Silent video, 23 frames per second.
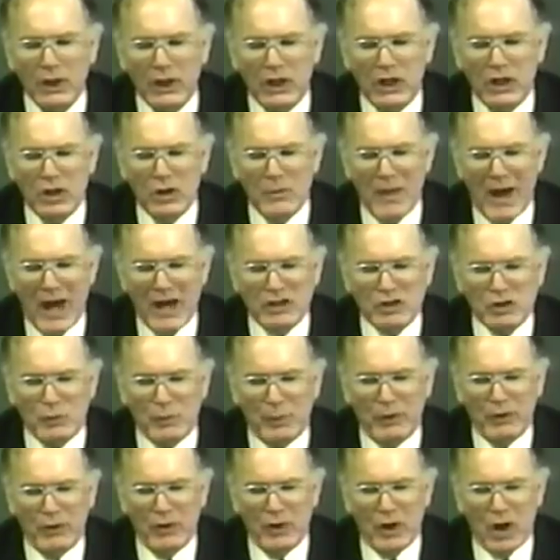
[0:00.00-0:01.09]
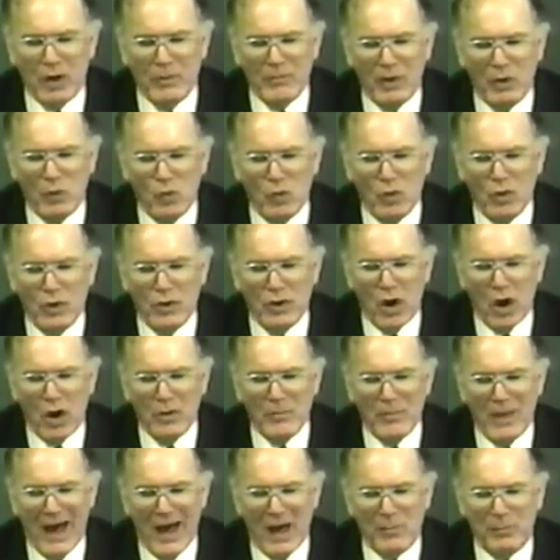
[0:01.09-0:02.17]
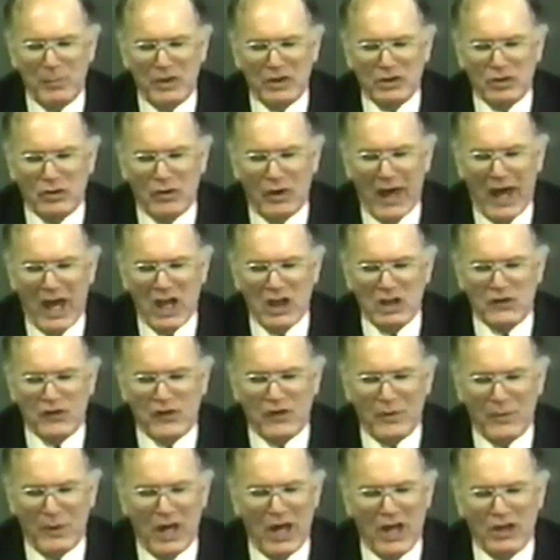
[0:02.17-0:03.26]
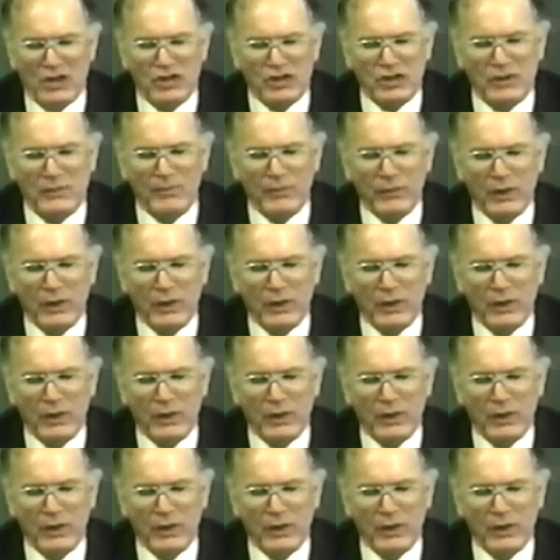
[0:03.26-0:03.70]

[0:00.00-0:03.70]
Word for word: either by spirit or by word or by epistle as from us,